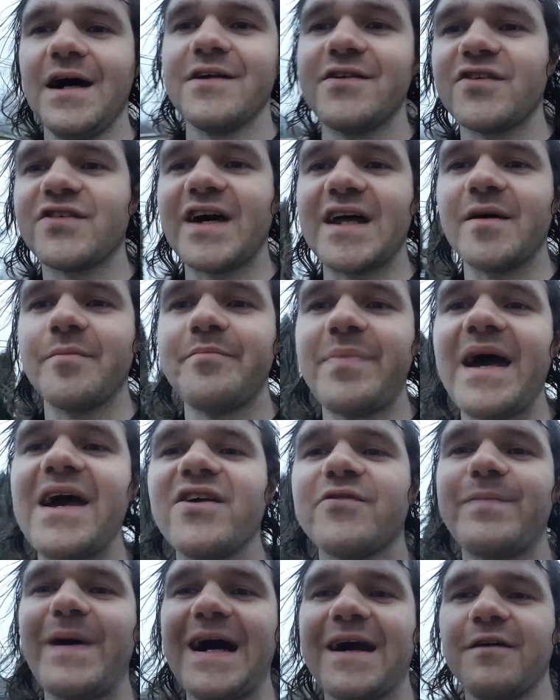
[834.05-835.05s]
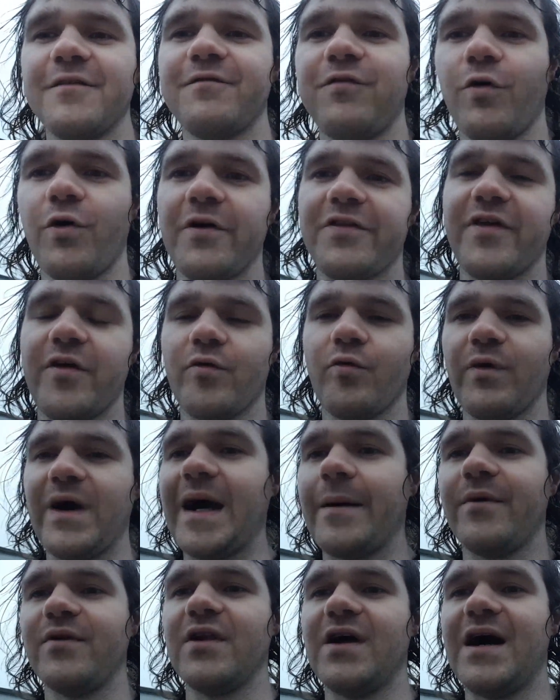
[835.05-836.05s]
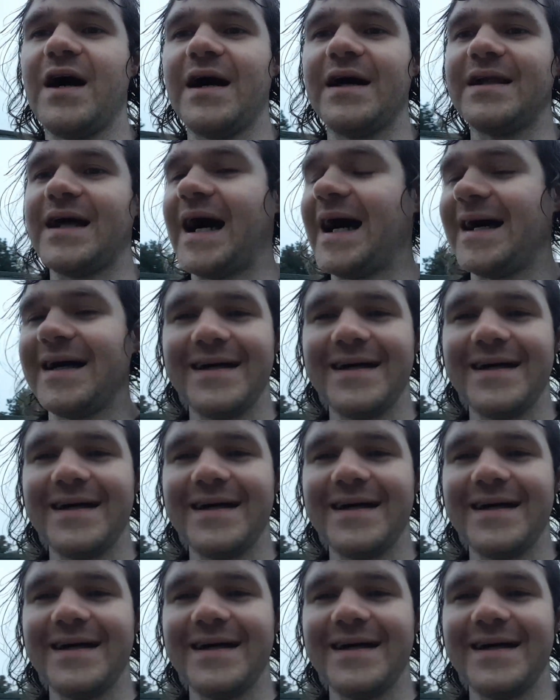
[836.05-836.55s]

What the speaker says: just kind of pace back and forth and ramble on.